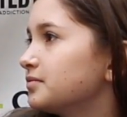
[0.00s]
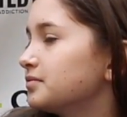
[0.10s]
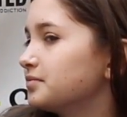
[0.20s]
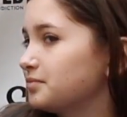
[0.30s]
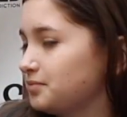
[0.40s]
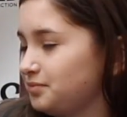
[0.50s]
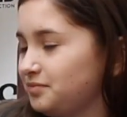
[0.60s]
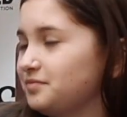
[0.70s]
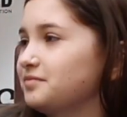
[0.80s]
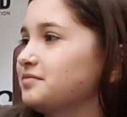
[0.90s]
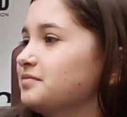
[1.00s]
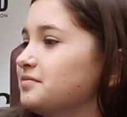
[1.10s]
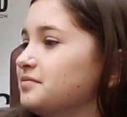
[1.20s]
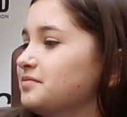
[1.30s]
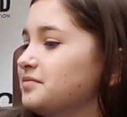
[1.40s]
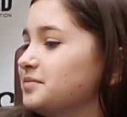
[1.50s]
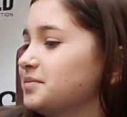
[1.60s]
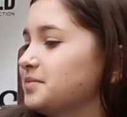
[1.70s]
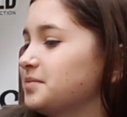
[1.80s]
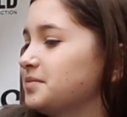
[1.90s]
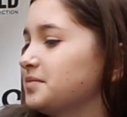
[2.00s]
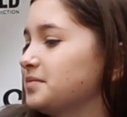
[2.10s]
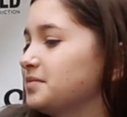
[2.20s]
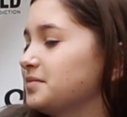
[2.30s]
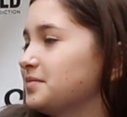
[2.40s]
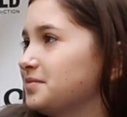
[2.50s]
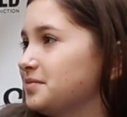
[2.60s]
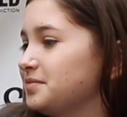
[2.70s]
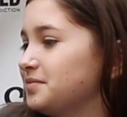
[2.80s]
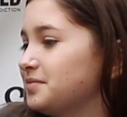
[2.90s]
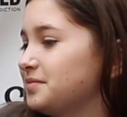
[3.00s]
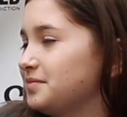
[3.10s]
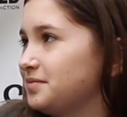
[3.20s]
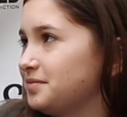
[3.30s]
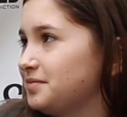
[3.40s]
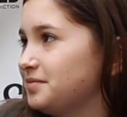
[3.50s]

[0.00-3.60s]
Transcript: (not speaking)